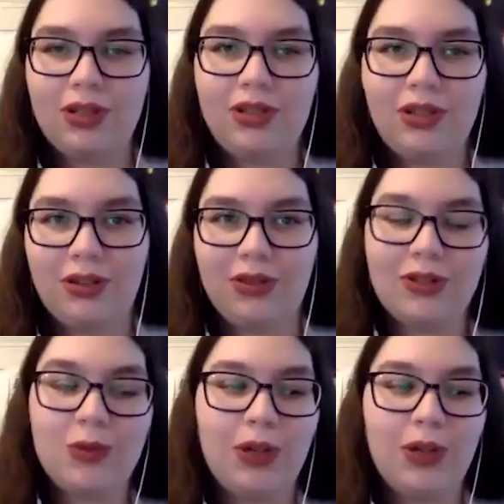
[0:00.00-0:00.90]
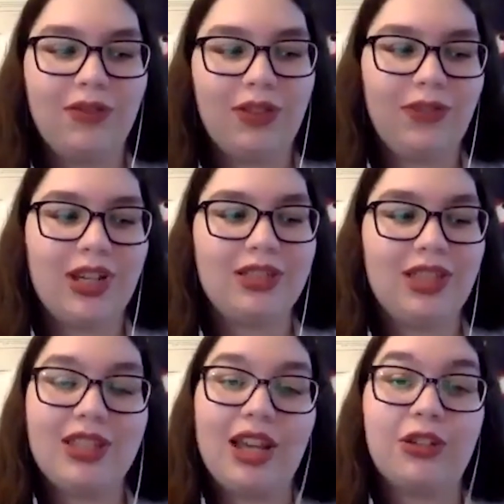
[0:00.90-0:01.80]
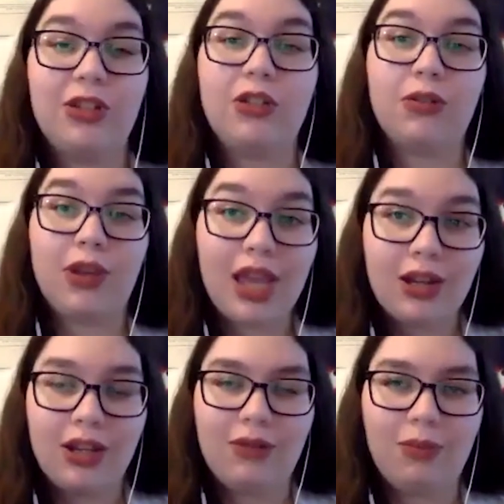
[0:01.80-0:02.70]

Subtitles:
there's one of the rings that's actually created